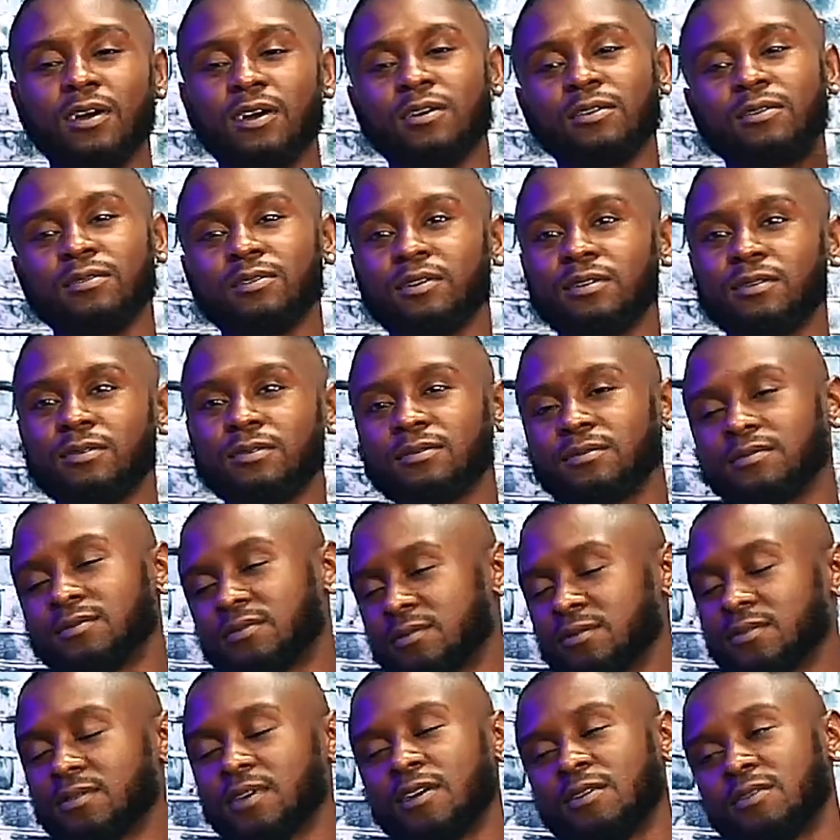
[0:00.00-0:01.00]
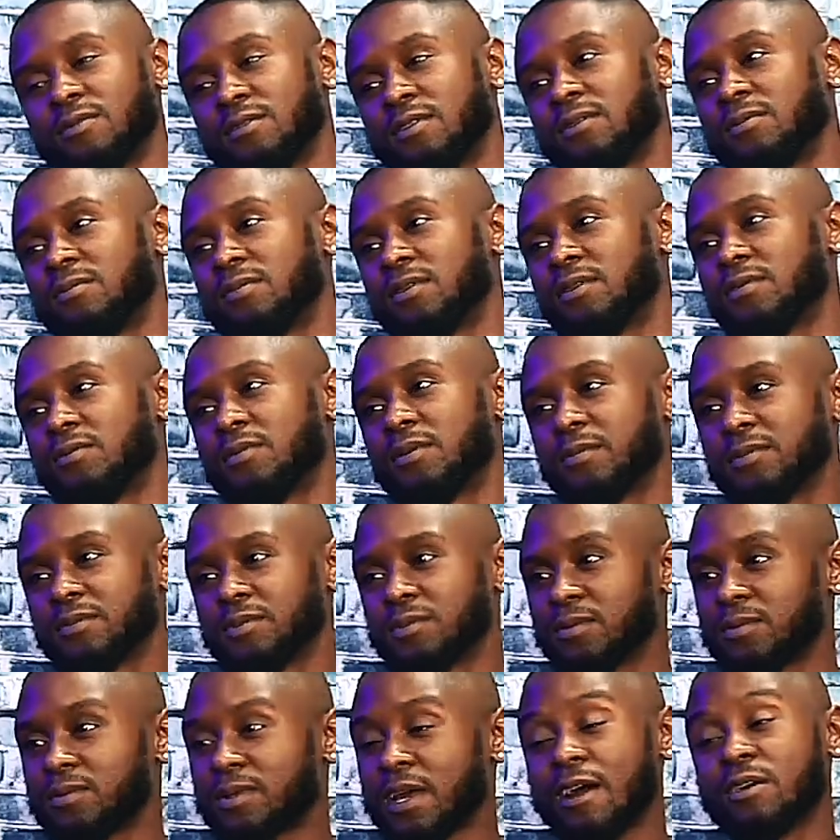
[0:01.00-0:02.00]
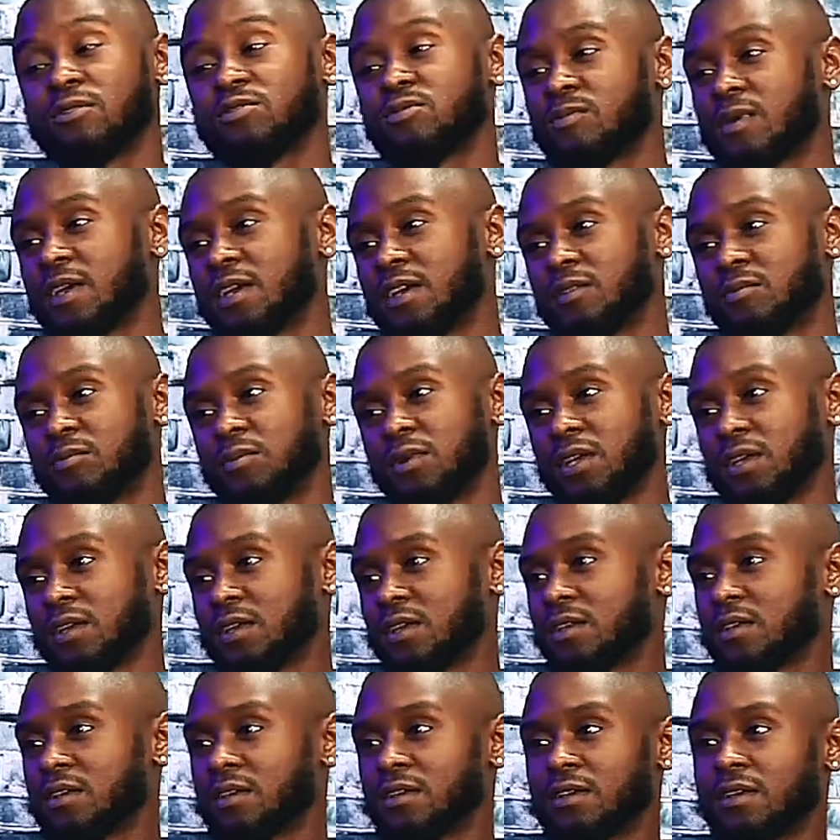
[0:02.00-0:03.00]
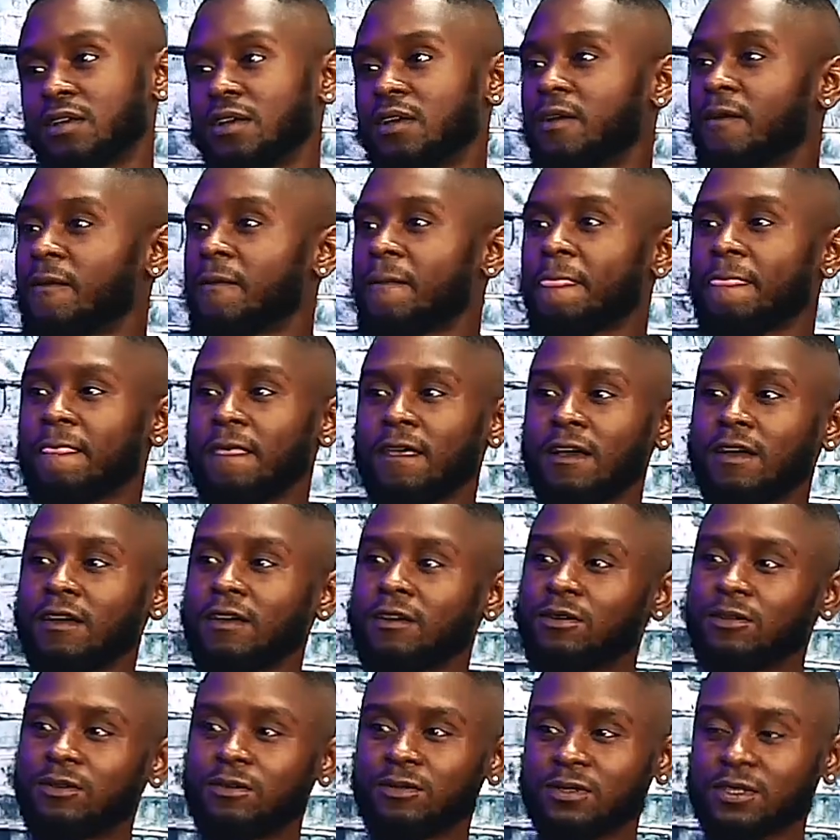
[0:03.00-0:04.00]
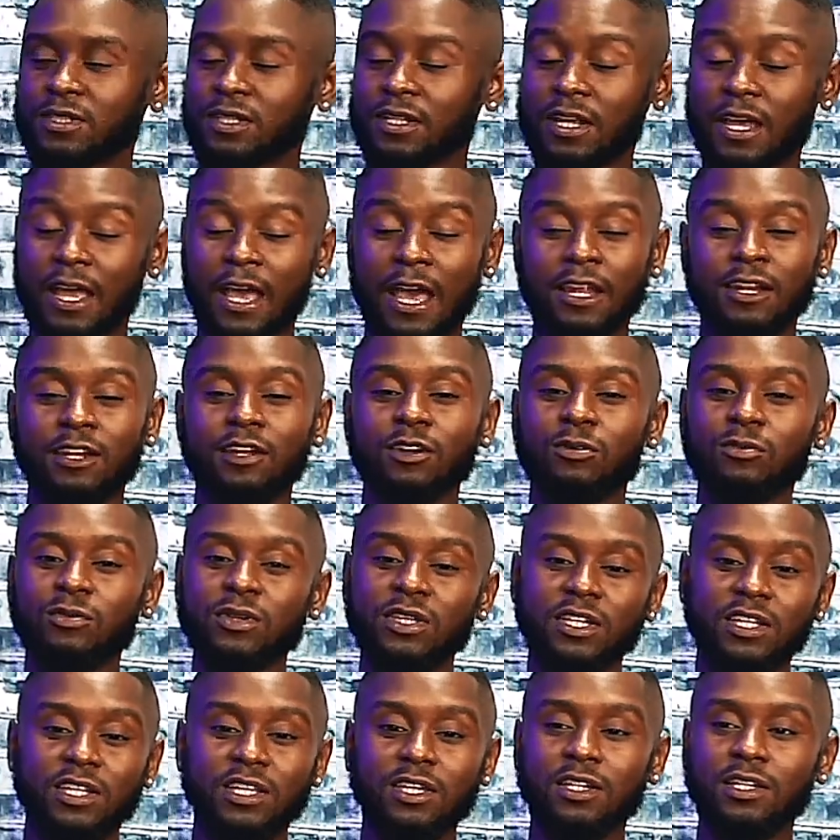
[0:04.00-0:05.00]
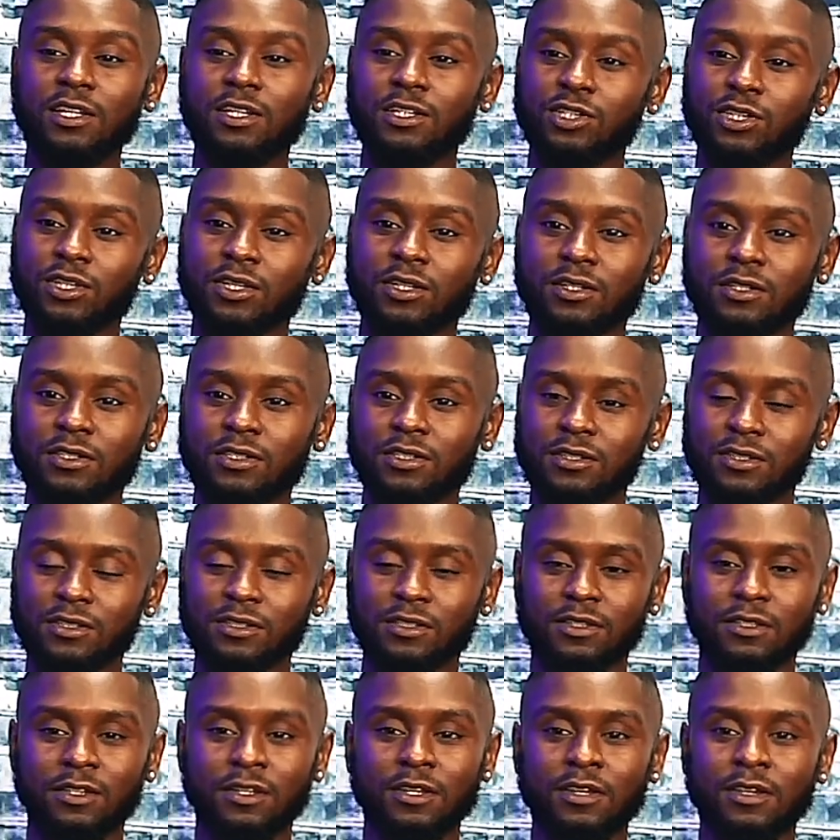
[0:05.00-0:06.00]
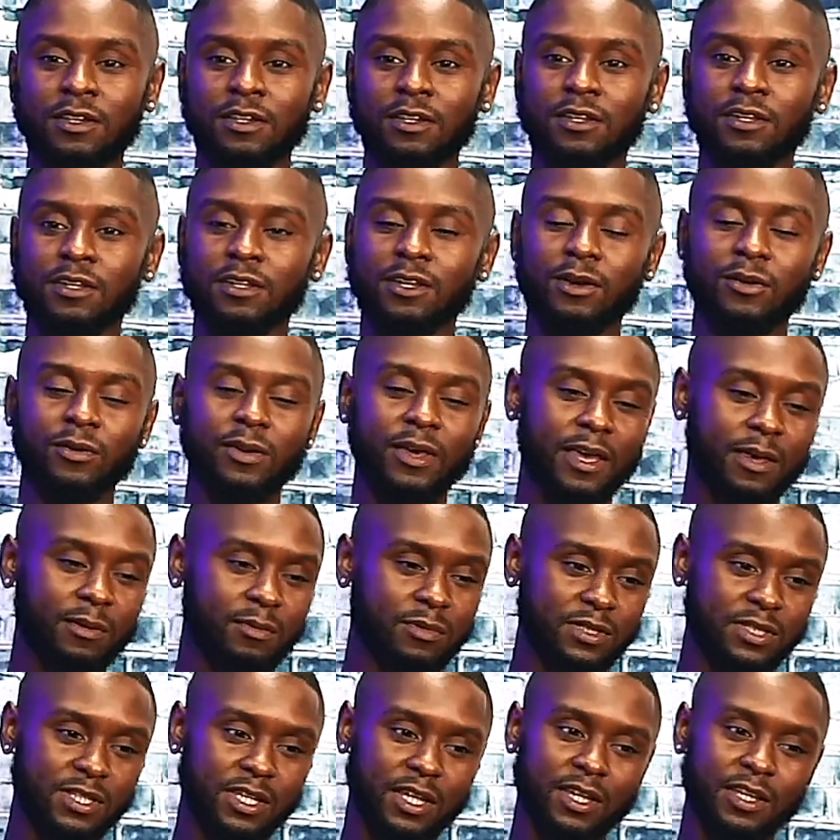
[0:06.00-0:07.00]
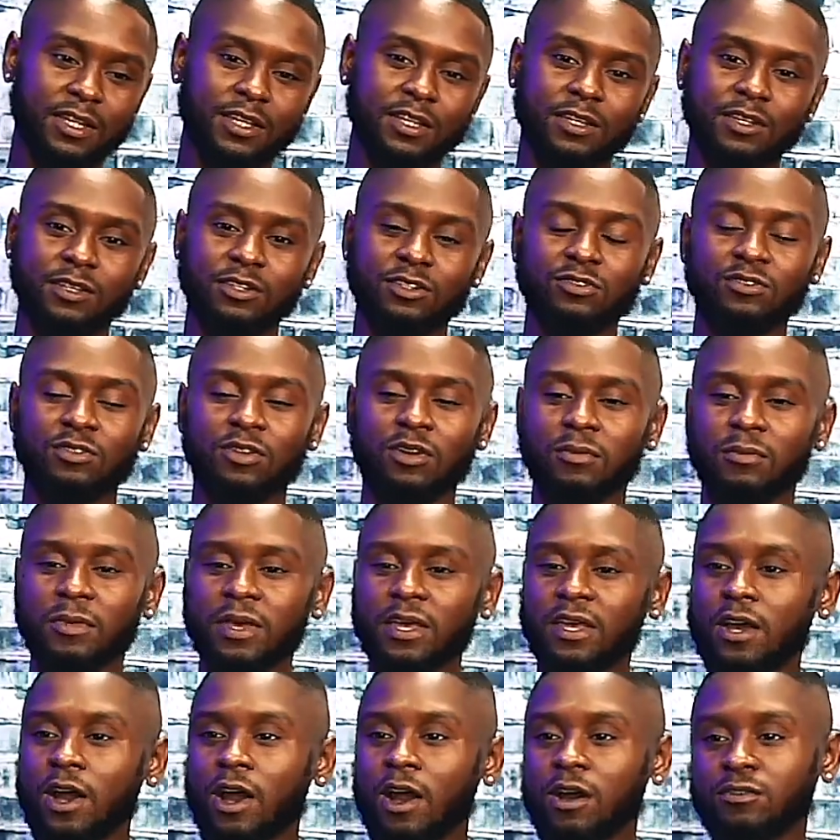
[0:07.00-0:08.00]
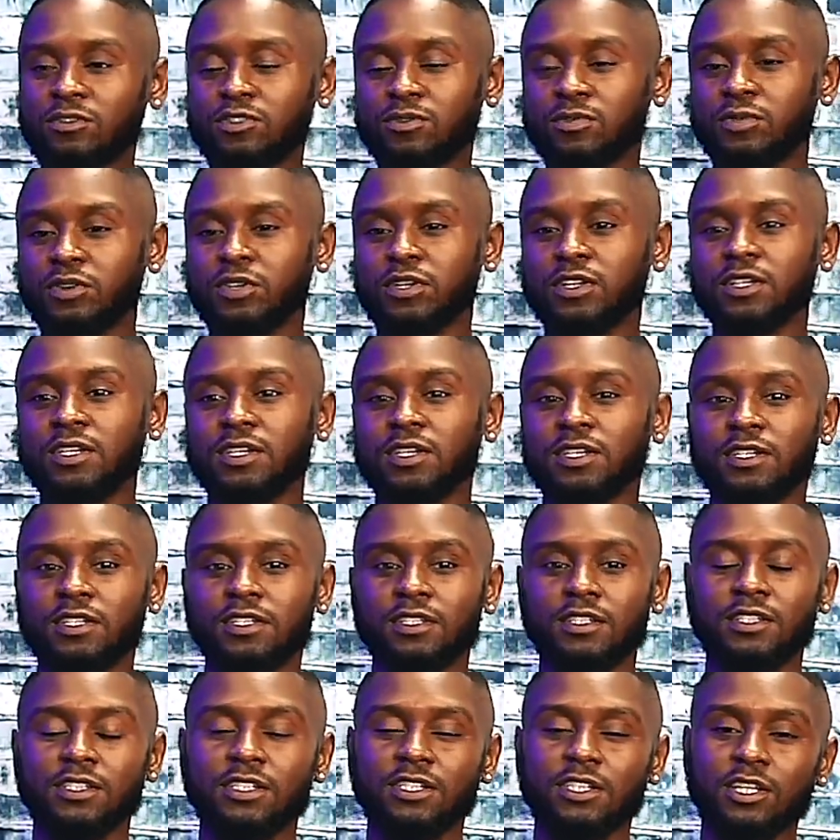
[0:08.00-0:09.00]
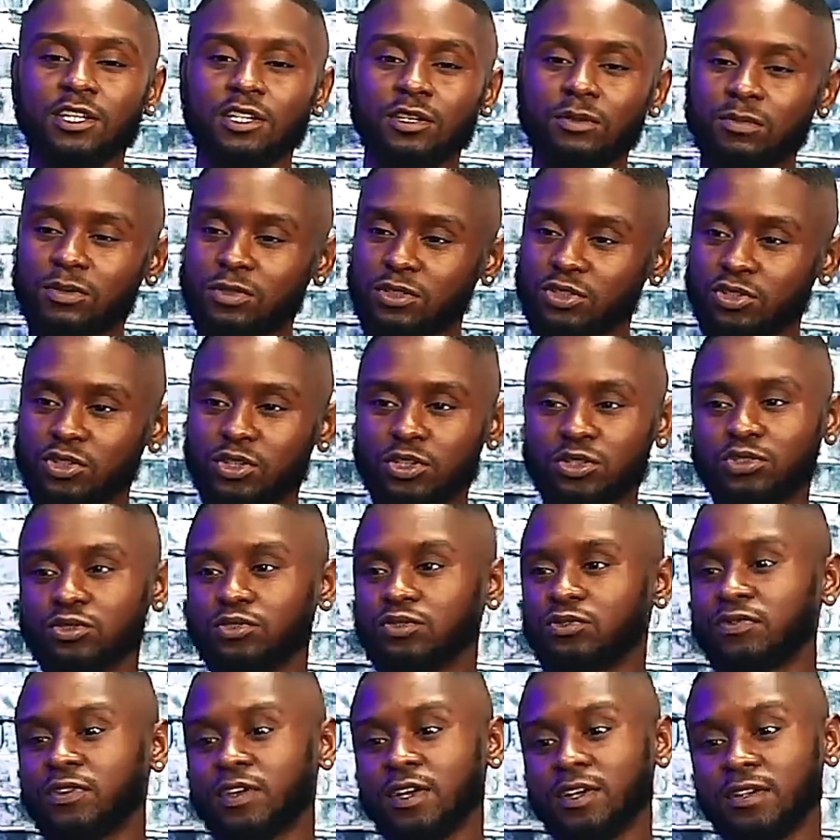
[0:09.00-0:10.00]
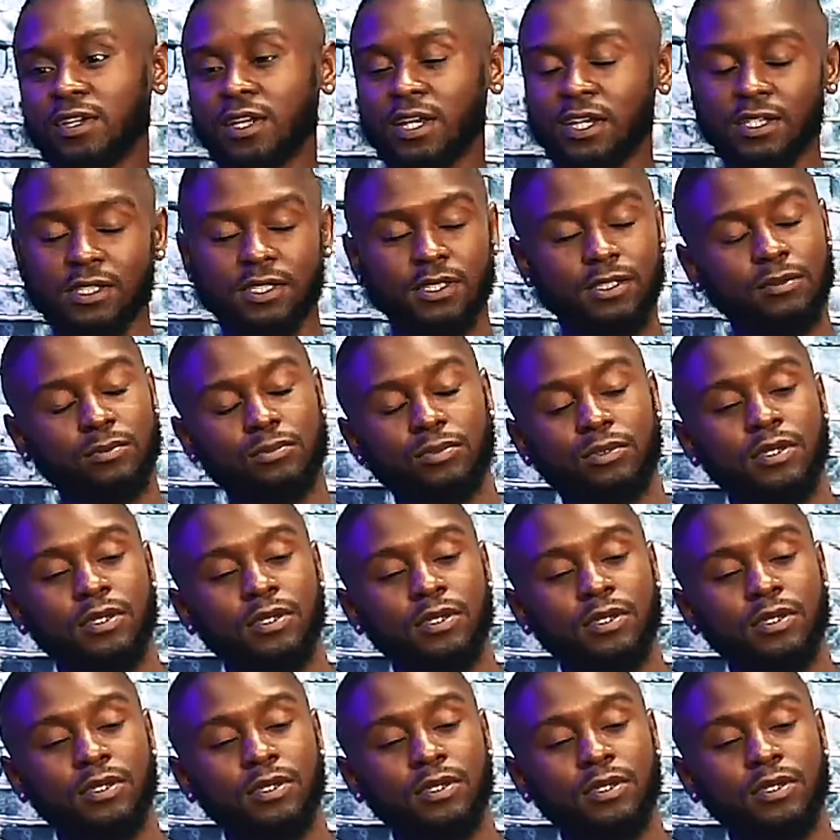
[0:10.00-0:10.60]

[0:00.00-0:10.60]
I don't know. You know, I don't know what a woman's. Supposed to, I was made a man. Mm-hmm. Um, I, saying, I know we need each other to cohabitate and you know make offspring and set up mm-hmm. a structural foundation.